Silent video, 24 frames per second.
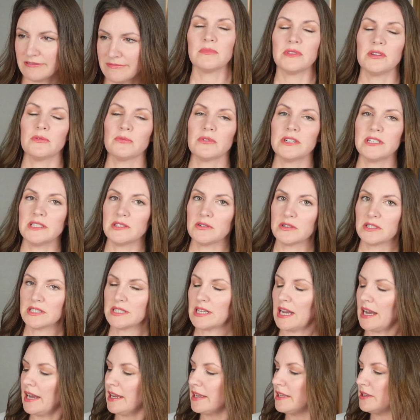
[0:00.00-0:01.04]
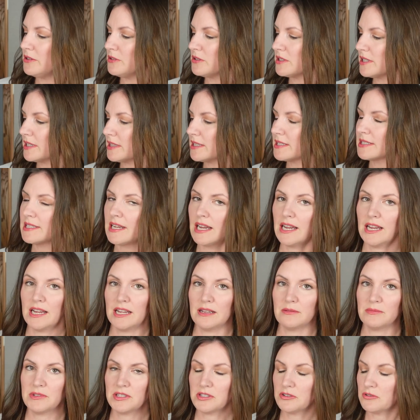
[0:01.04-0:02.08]
The resource I used at the
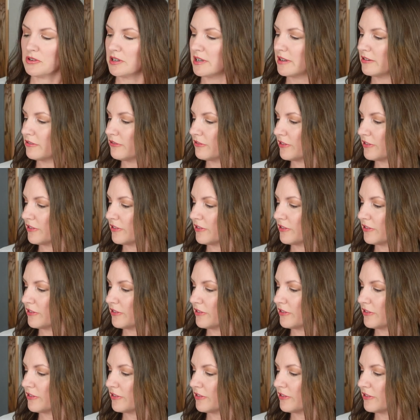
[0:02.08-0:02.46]
time to